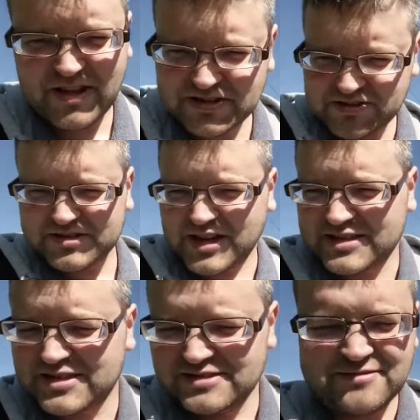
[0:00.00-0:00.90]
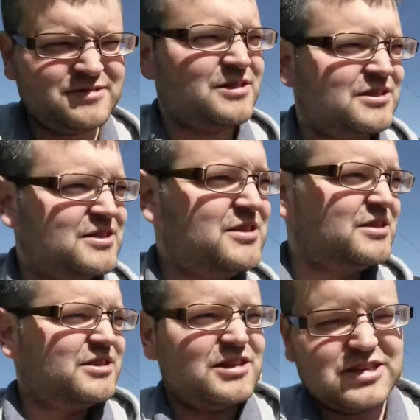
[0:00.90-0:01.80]
No, it's not a taxi.
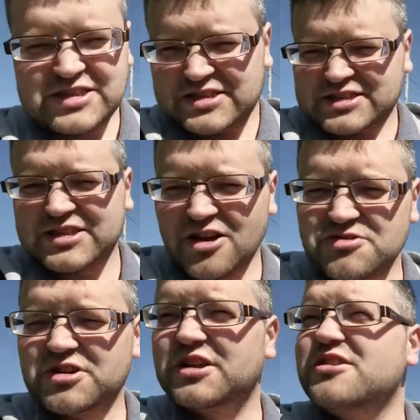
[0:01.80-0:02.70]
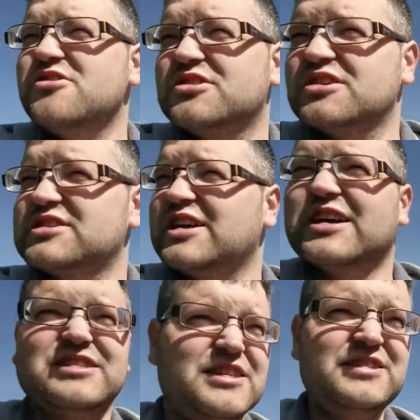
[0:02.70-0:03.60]
It's just a Skoda that looks like a
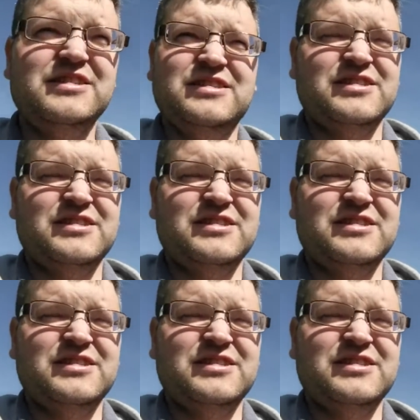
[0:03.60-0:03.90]
taxi.